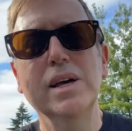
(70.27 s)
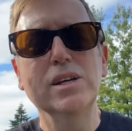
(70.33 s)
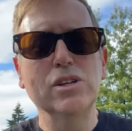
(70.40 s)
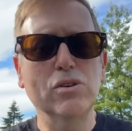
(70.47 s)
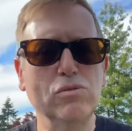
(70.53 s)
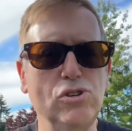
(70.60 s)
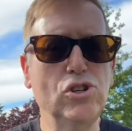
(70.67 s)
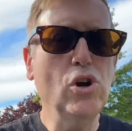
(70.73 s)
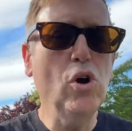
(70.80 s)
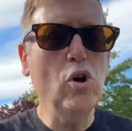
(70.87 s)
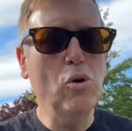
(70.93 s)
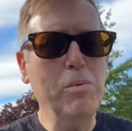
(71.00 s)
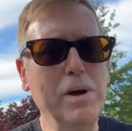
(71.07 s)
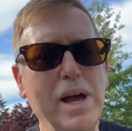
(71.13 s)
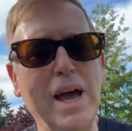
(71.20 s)
So
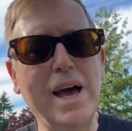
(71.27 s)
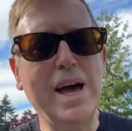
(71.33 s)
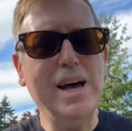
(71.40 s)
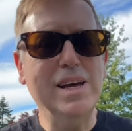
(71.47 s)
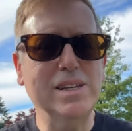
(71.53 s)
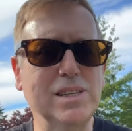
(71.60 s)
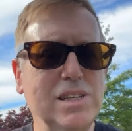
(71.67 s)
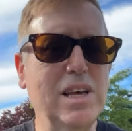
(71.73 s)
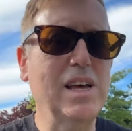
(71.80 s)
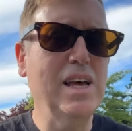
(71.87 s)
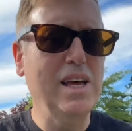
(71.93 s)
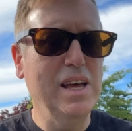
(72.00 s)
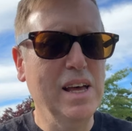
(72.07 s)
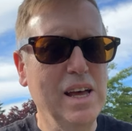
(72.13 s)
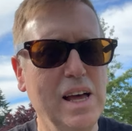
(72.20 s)
Job has
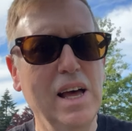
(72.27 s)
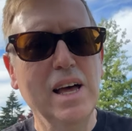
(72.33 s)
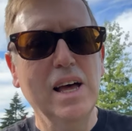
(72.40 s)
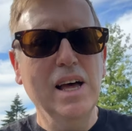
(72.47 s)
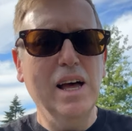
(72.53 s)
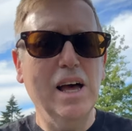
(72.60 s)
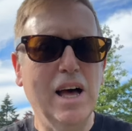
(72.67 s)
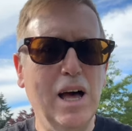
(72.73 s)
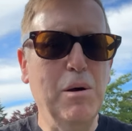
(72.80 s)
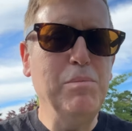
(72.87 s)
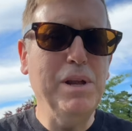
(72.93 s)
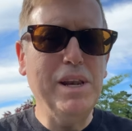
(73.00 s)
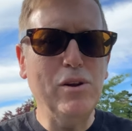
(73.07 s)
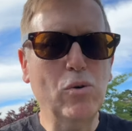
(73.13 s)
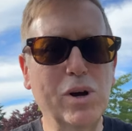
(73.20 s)

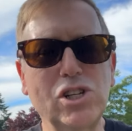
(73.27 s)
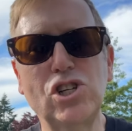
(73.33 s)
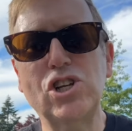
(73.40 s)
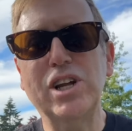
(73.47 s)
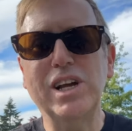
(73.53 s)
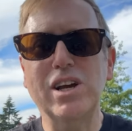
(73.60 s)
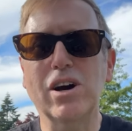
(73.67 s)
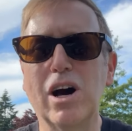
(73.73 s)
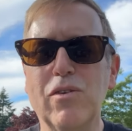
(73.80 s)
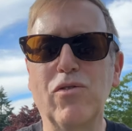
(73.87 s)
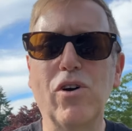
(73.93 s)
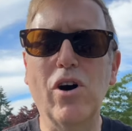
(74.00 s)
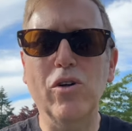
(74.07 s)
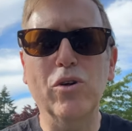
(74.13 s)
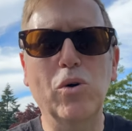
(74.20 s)
been questioning God for
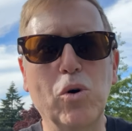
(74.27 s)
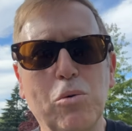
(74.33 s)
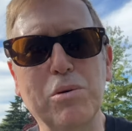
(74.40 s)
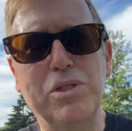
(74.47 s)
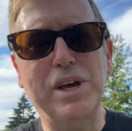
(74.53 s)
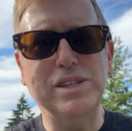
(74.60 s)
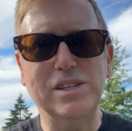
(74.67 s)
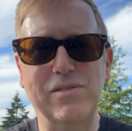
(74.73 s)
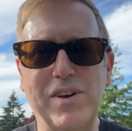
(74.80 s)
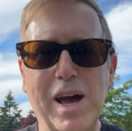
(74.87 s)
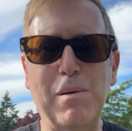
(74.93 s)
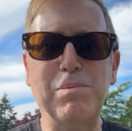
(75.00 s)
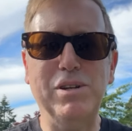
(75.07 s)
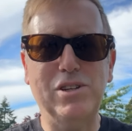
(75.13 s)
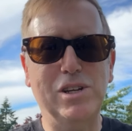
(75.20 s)
all the horrible things that have
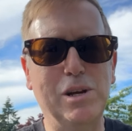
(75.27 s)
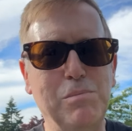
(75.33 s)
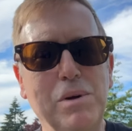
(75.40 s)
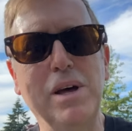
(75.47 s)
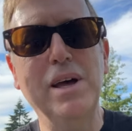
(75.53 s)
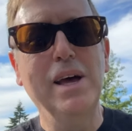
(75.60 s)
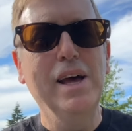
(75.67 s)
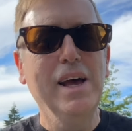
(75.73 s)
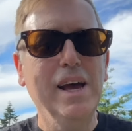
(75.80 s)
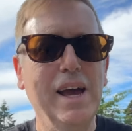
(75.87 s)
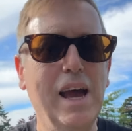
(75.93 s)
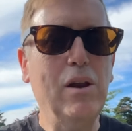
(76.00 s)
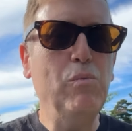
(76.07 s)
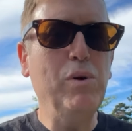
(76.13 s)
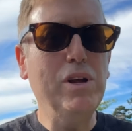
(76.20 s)
happened to him.
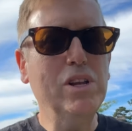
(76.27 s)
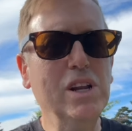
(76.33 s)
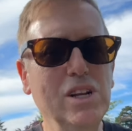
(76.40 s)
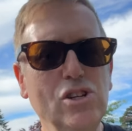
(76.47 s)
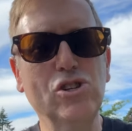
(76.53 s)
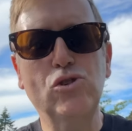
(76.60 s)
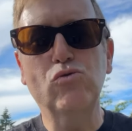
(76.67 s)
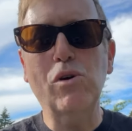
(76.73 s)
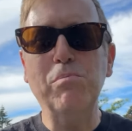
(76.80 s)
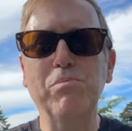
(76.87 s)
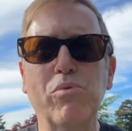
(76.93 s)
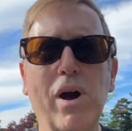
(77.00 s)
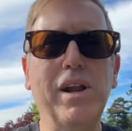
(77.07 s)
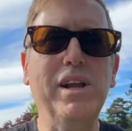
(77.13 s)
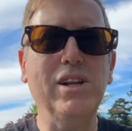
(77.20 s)
And we kind of just jump
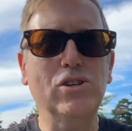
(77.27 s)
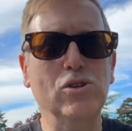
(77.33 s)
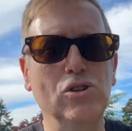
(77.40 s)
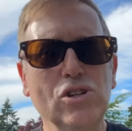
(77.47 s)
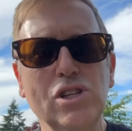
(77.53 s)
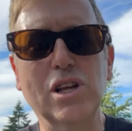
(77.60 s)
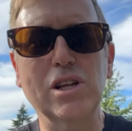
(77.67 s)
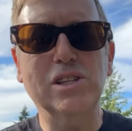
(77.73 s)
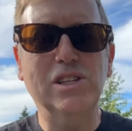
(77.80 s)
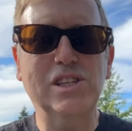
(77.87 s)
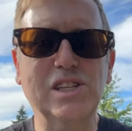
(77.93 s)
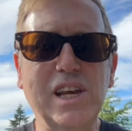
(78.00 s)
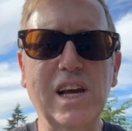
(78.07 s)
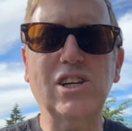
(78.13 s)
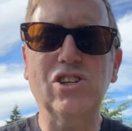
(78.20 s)
right into just a
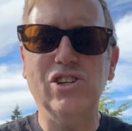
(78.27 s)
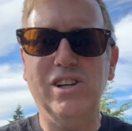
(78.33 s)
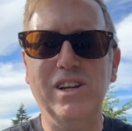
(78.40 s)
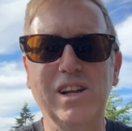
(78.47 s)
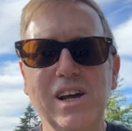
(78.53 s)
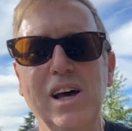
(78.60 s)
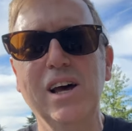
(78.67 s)
section